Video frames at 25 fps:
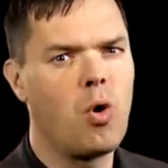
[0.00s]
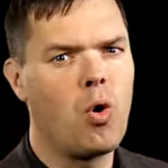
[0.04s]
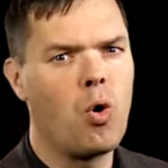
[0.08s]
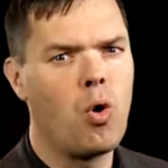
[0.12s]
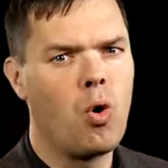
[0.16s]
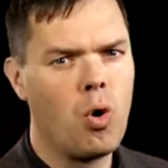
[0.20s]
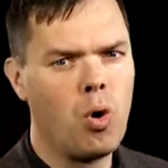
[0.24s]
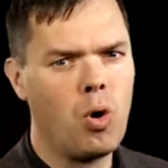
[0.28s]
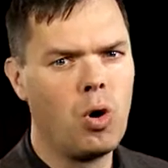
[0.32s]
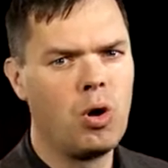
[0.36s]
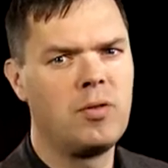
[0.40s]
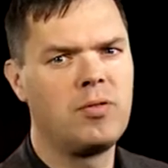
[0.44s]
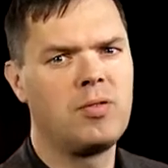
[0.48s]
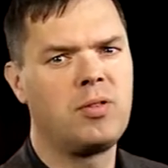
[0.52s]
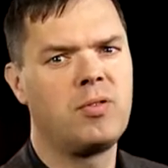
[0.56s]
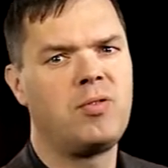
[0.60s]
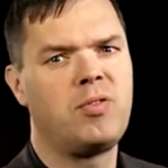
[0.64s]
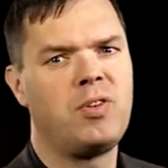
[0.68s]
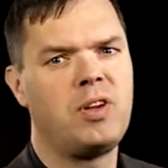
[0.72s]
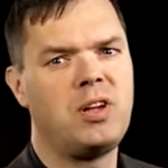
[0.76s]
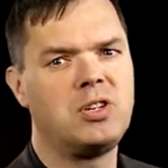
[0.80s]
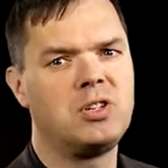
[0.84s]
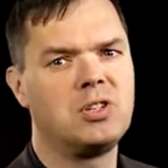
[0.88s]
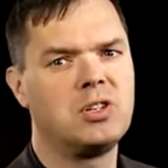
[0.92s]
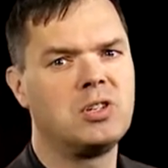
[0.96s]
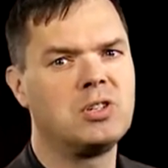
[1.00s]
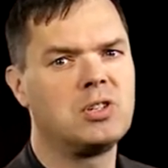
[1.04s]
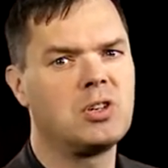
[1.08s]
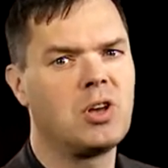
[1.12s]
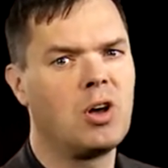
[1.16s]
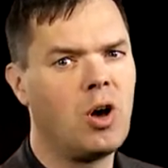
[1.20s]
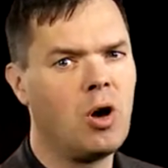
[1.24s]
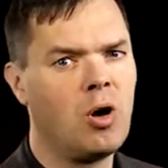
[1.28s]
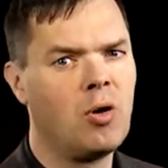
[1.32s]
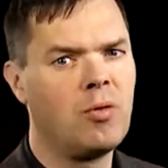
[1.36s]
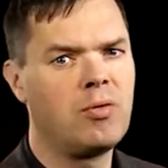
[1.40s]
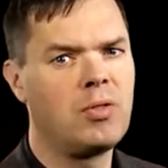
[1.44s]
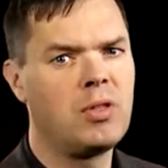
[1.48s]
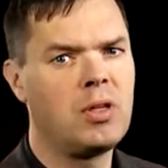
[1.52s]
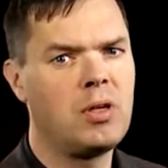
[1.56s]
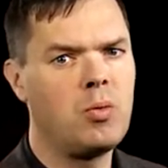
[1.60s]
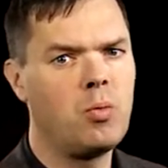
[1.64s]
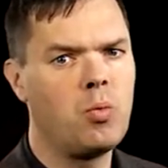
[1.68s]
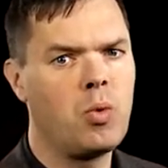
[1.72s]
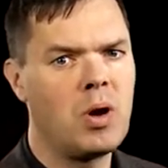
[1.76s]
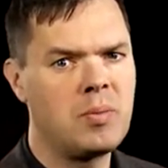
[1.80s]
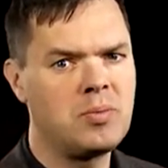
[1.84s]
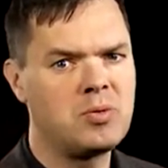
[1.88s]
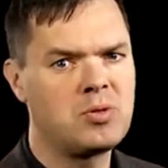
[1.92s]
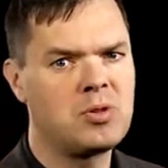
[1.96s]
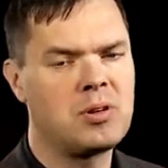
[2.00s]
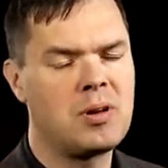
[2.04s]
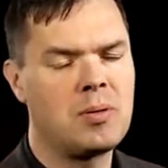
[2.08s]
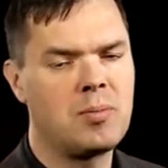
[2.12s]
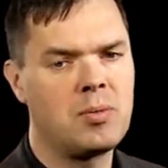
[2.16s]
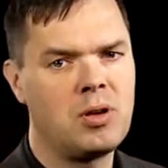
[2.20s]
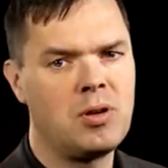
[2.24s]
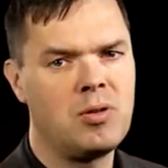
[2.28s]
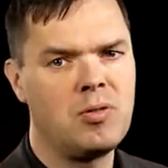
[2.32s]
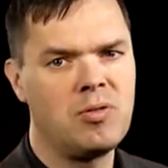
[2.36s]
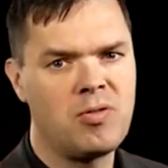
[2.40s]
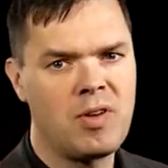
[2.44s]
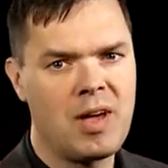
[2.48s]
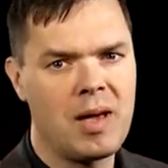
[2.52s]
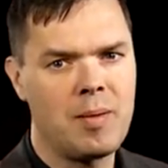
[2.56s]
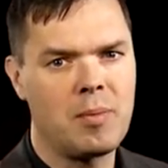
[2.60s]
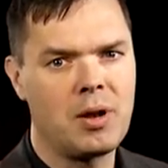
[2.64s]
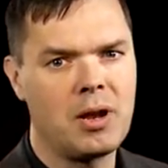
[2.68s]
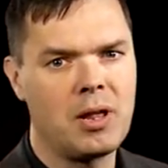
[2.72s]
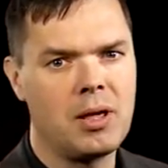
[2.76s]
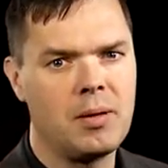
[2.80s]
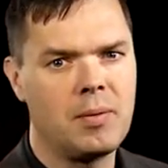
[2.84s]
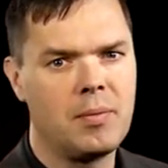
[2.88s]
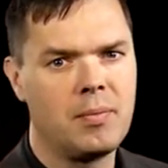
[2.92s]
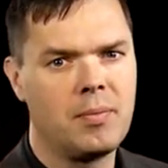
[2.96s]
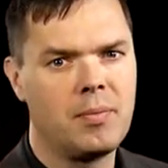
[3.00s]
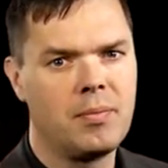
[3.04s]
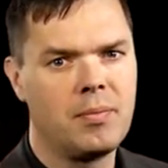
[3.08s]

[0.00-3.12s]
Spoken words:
all of the features of the WebSphere MQ family.